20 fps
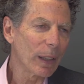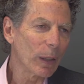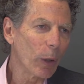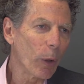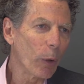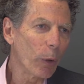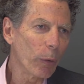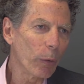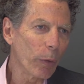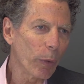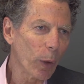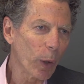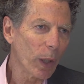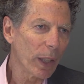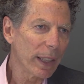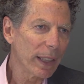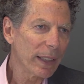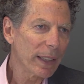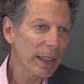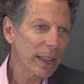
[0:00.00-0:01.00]
a lone
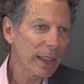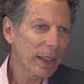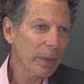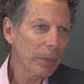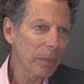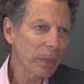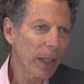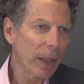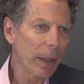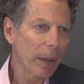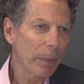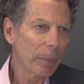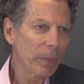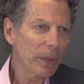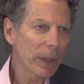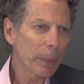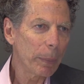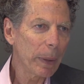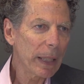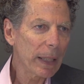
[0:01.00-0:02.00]
voice um,
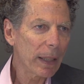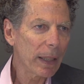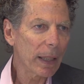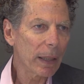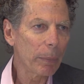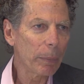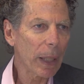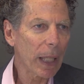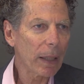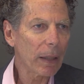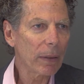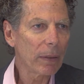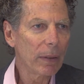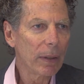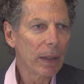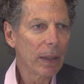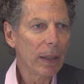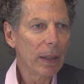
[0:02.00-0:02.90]
speaking about